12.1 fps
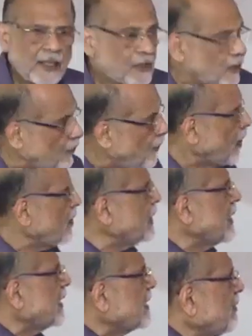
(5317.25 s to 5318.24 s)
So follow
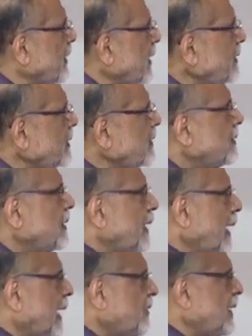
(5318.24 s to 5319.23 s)
the national flag,
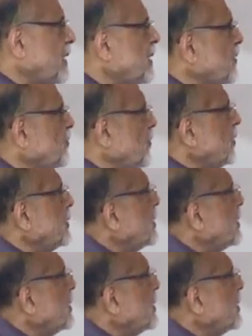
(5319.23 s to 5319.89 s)
have healthy food.